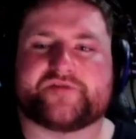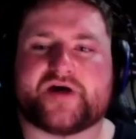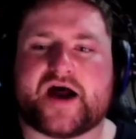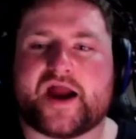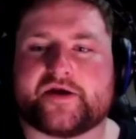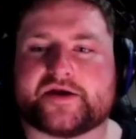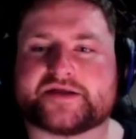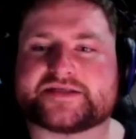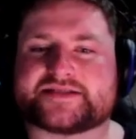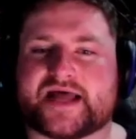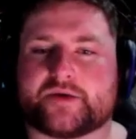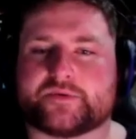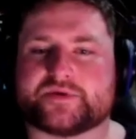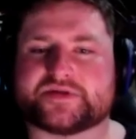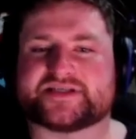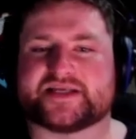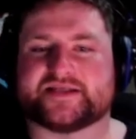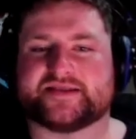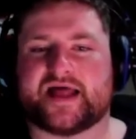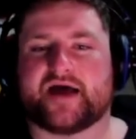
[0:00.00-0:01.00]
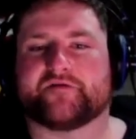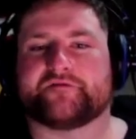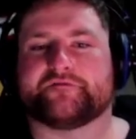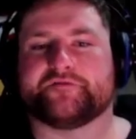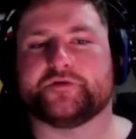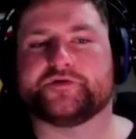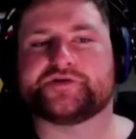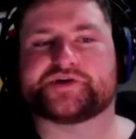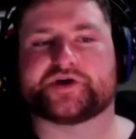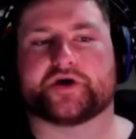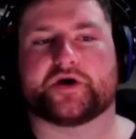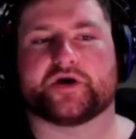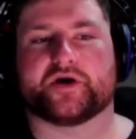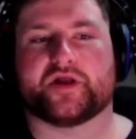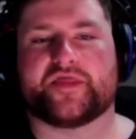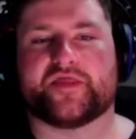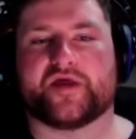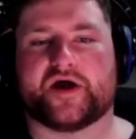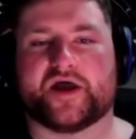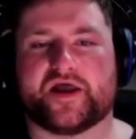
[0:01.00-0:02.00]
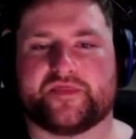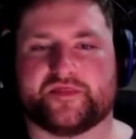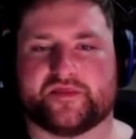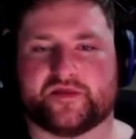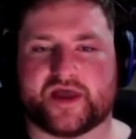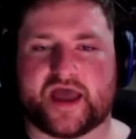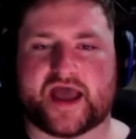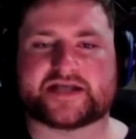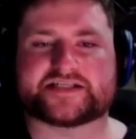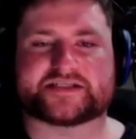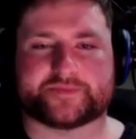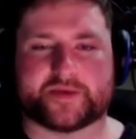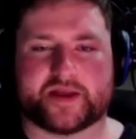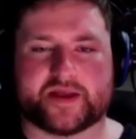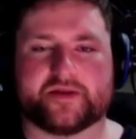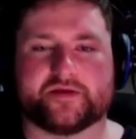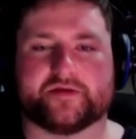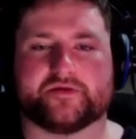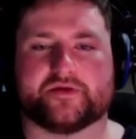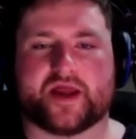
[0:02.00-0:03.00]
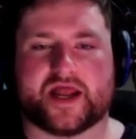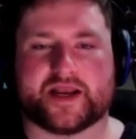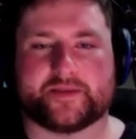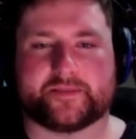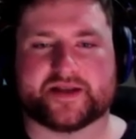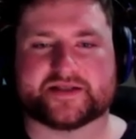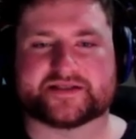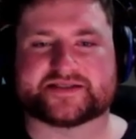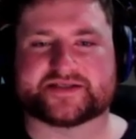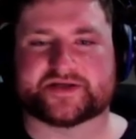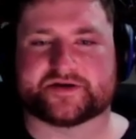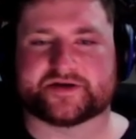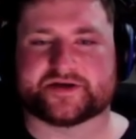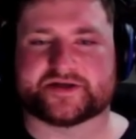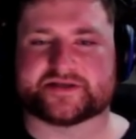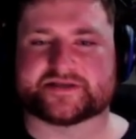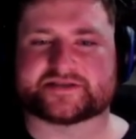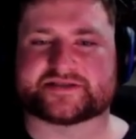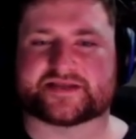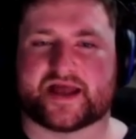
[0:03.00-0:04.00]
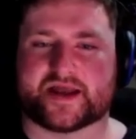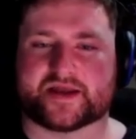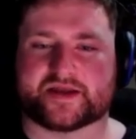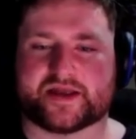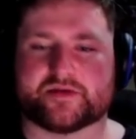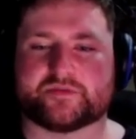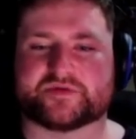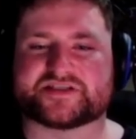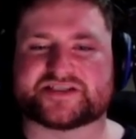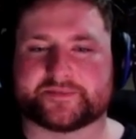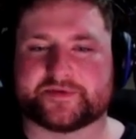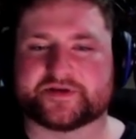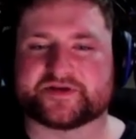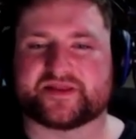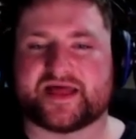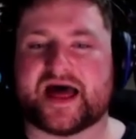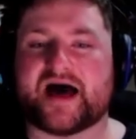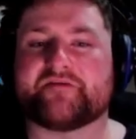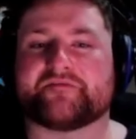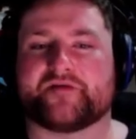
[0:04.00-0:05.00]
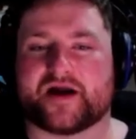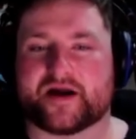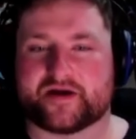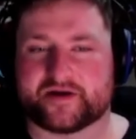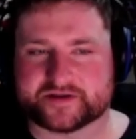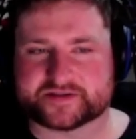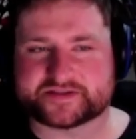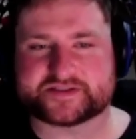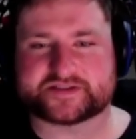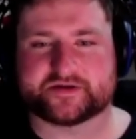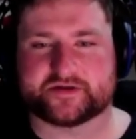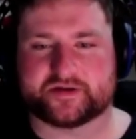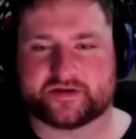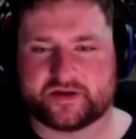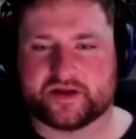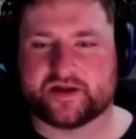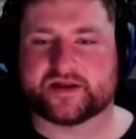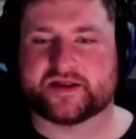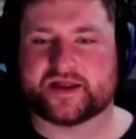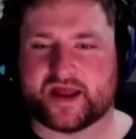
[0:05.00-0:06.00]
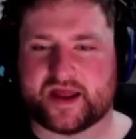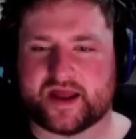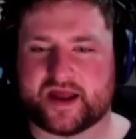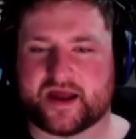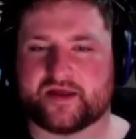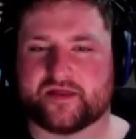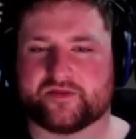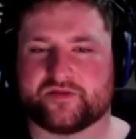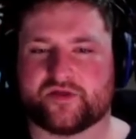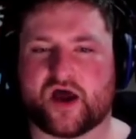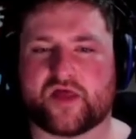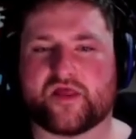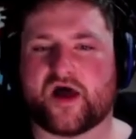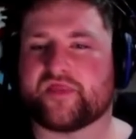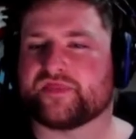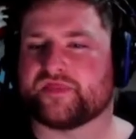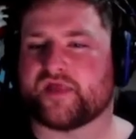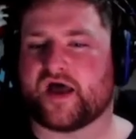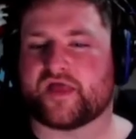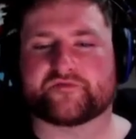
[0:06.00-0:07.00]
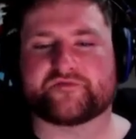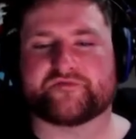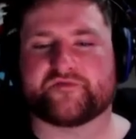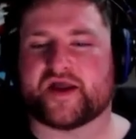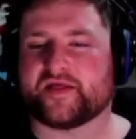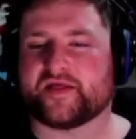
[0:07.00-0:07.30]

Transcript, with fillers: the virus that was in that future in the in the X Men animated series. Yeah, like it was similar to that virus. The, the yeah, phalanx? not not not the